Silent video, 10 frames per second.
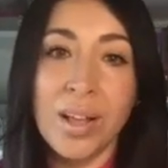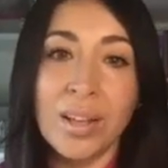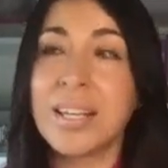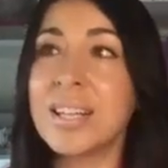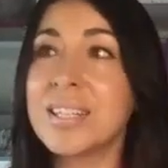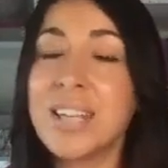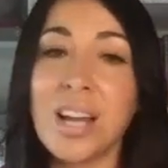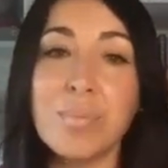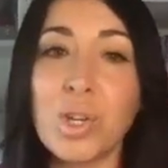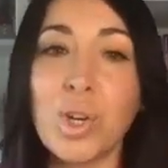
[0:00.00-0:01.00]
Like it's
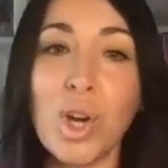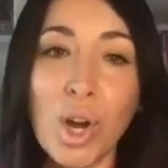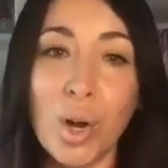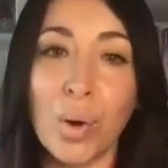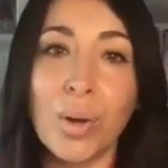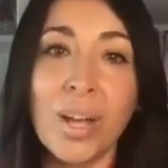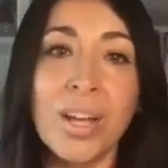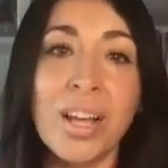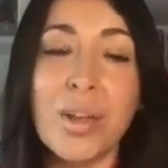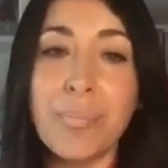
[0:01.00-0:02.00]
time to go.
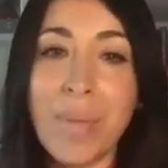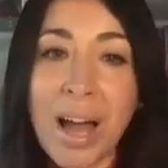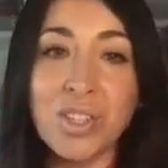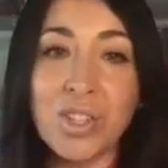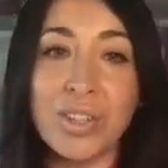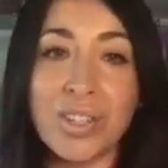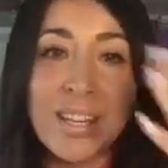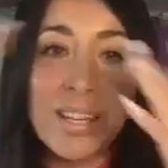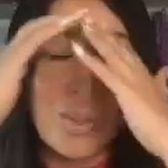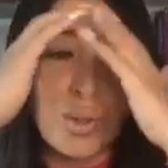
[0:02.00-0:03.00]
Imagine this
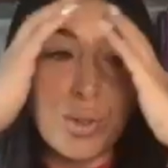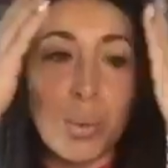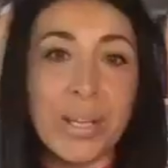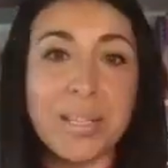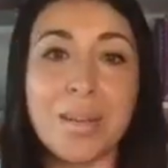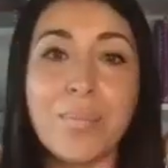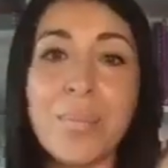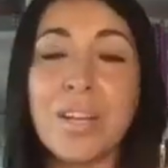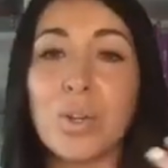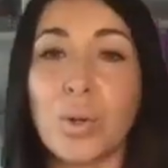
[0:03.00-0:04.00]
like little
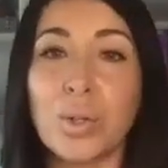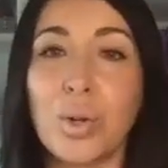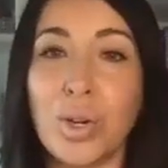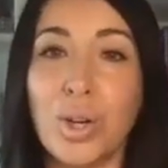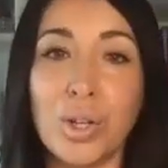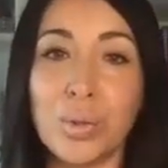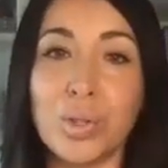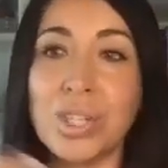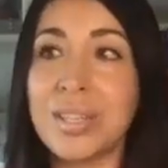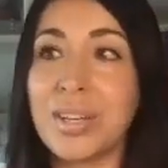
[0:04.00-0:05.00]
20-something-year-old girl who
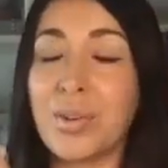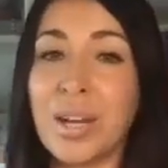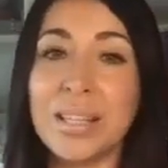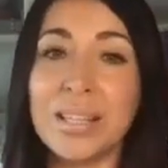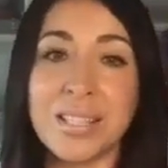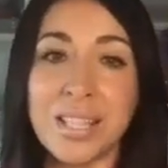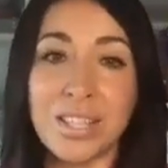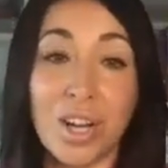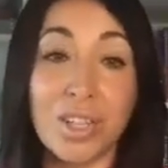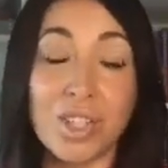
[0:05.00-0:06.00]
she's like creating these
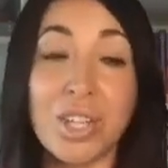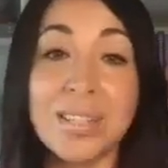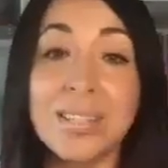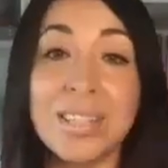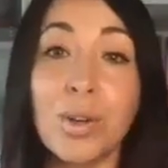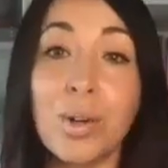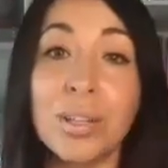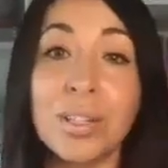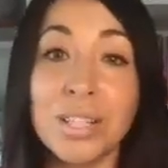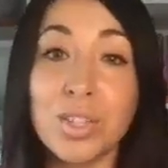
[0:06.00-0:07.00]
TikToks. She has a little,
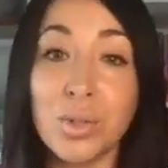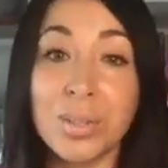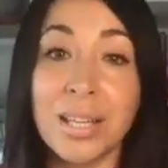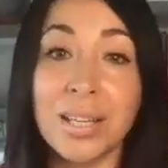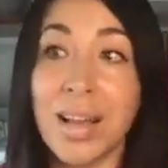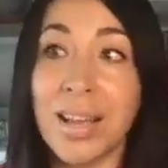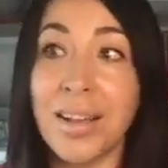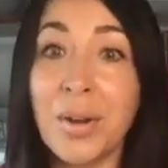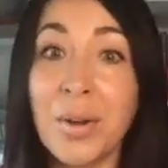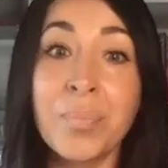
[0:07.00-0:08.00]
literally like
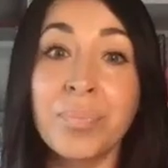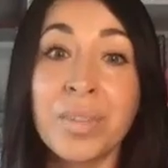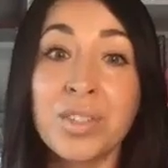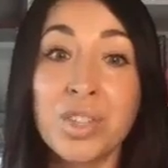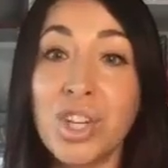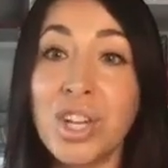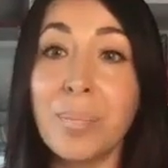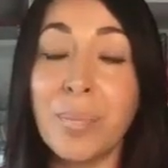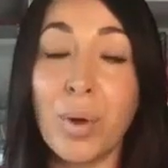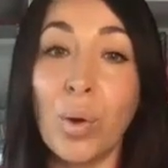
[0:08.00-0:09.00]

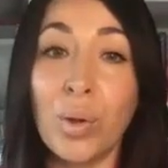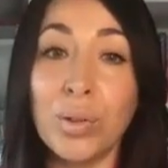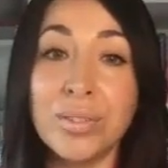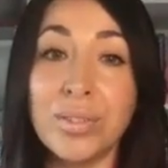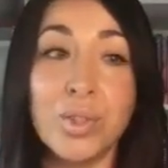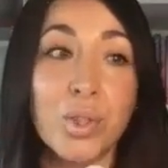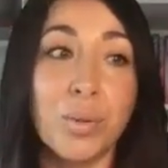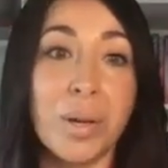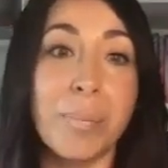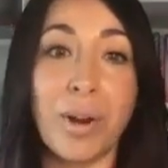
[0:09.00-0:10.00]
cheap gold
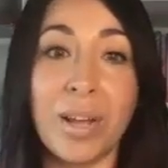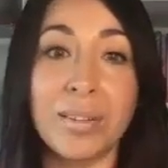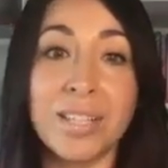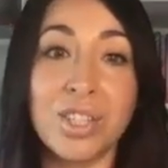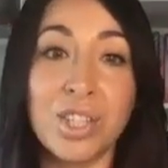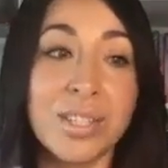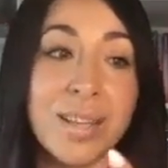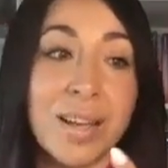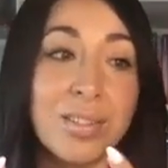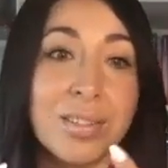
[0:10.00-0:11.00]
jewelry brand. Like she
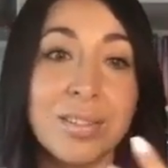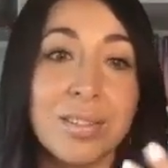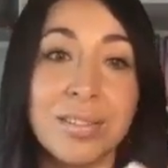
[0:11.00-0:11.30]
sells